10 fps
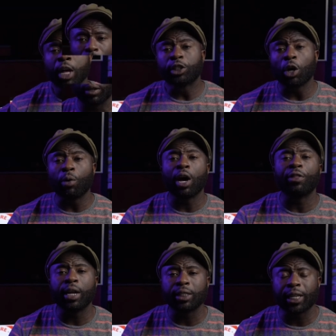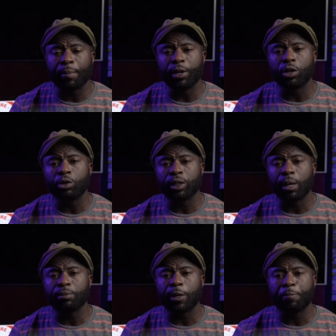So in other entertainment news,
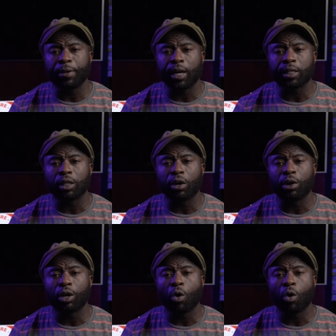MCP has learned,